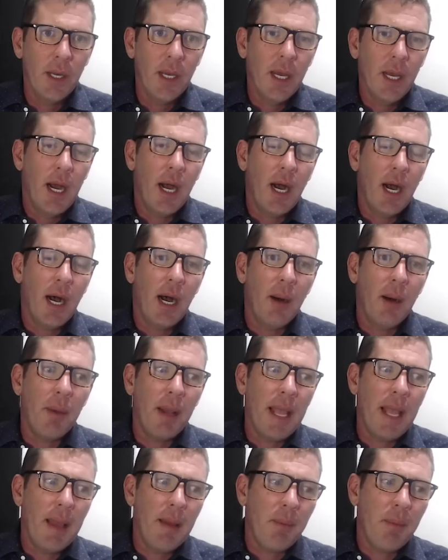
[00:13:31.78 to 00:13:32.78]

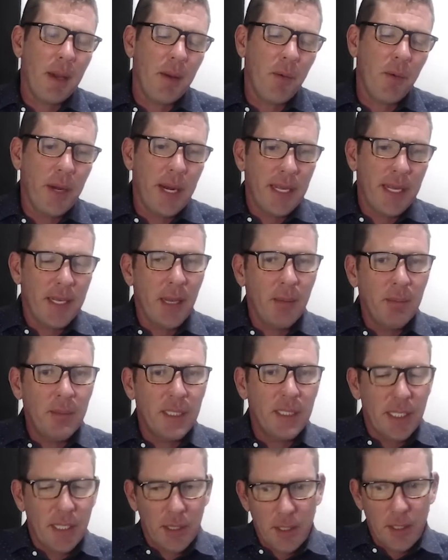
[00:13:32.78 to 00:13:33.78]
But when it comes,
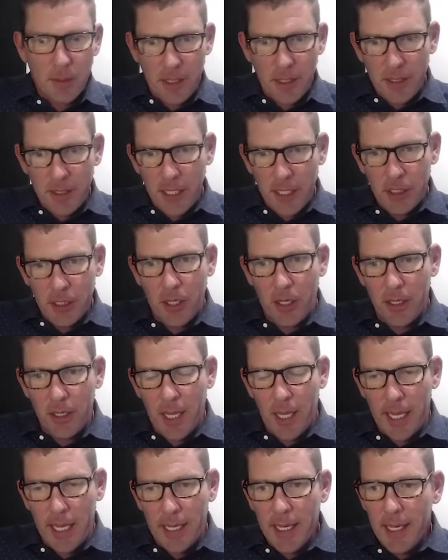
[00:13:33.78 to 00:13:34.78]
you know, you touched on,
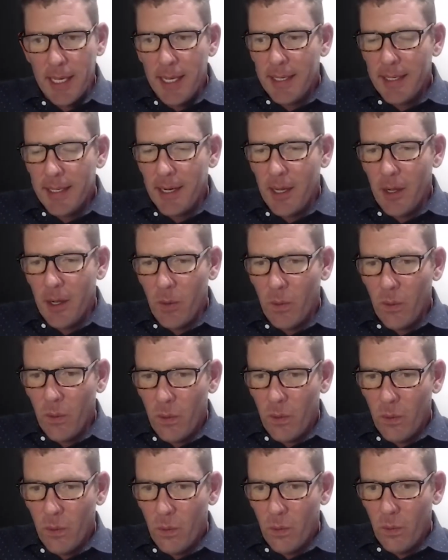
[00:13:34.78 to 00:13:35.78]
like, you know,
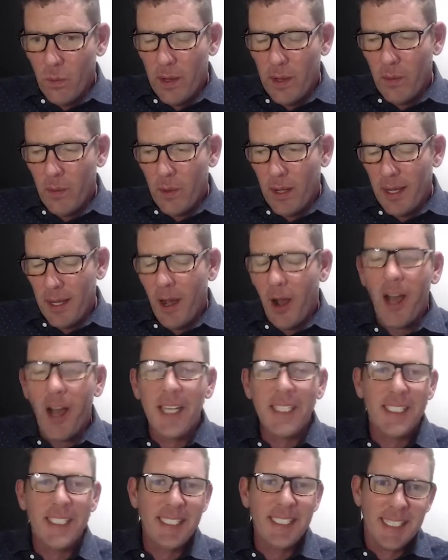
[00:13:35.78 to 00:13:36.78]
what
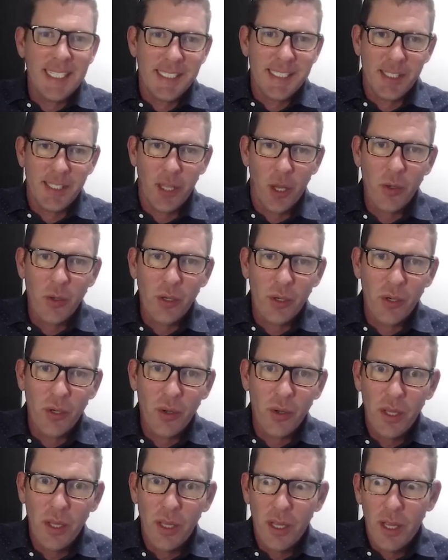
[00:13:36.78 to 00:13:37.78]
Austin is
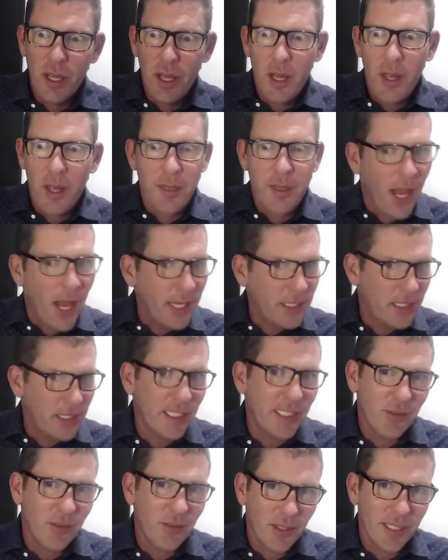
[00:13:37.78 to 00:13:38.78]
local, not
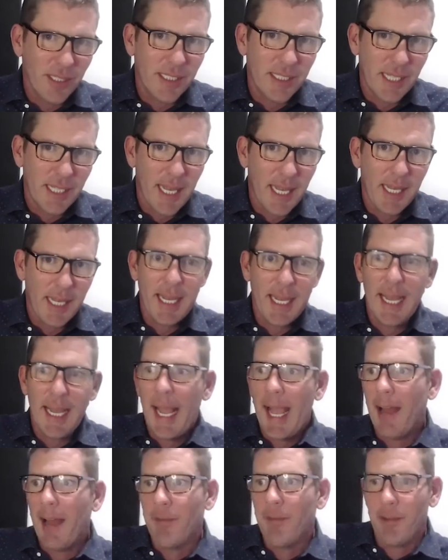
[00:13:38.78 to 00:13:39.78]
just in real estate,
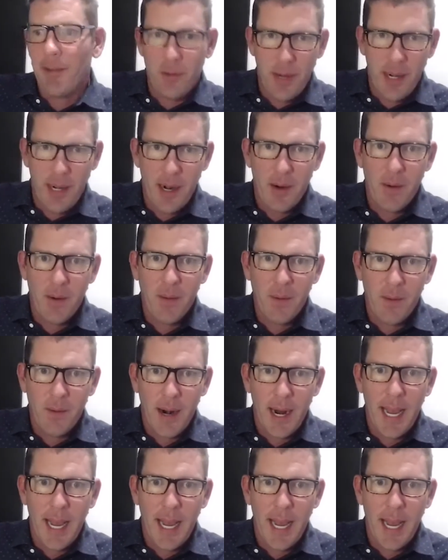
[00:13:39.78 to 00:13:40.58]
everywhere, right?